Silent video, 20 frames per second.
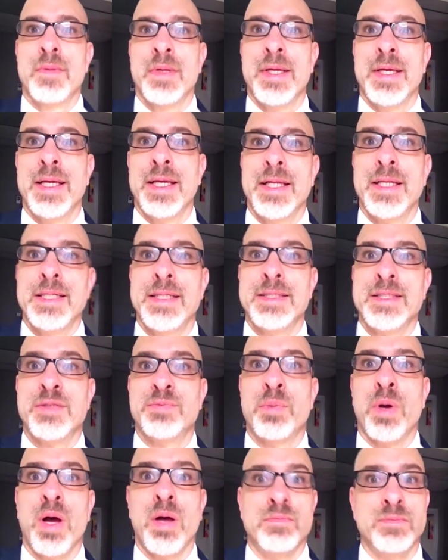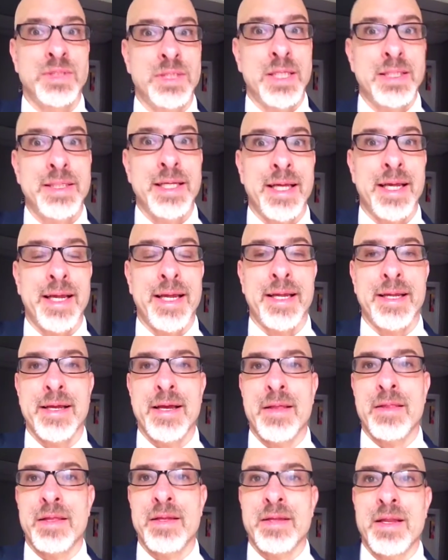is Palm Sunday,
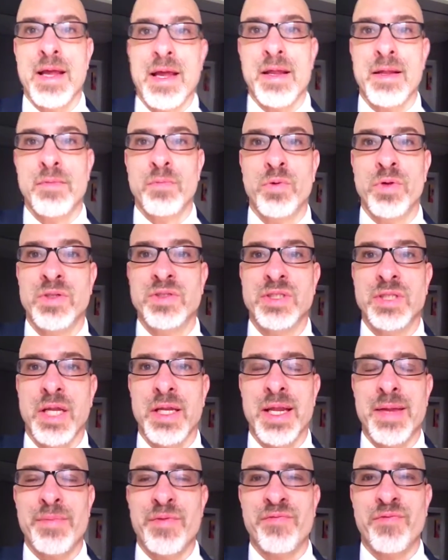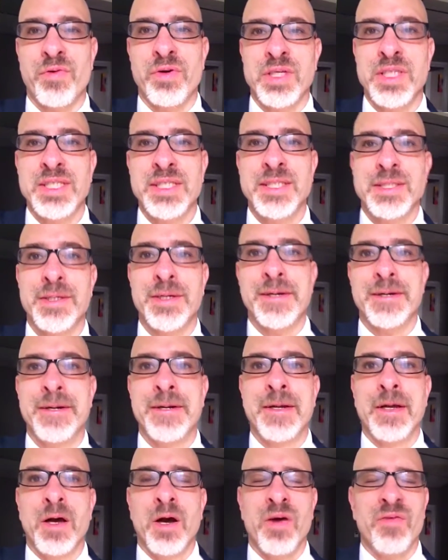Sunday before Easter.
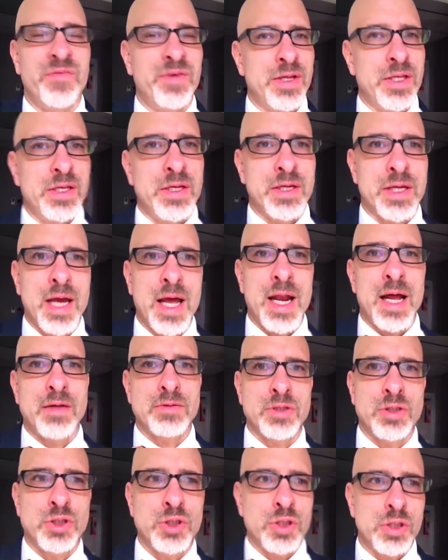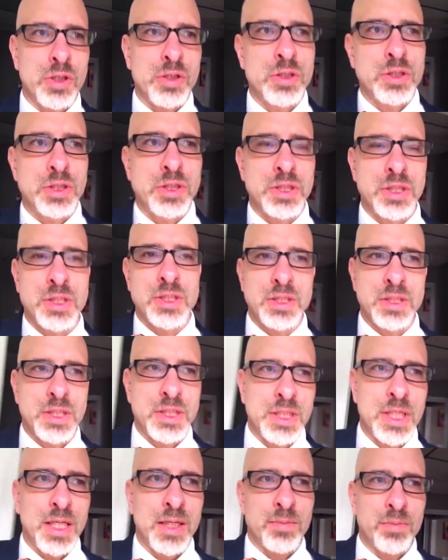Hopefully, you got out to church and
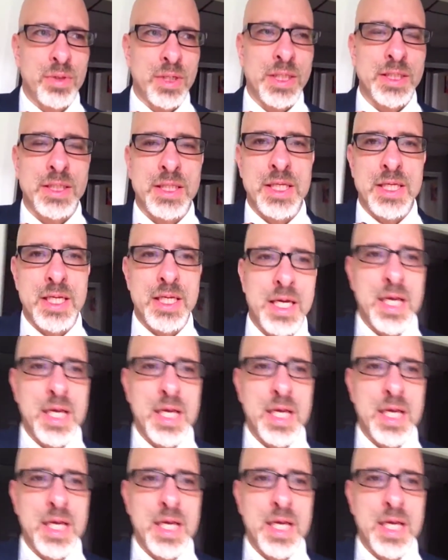celebrate the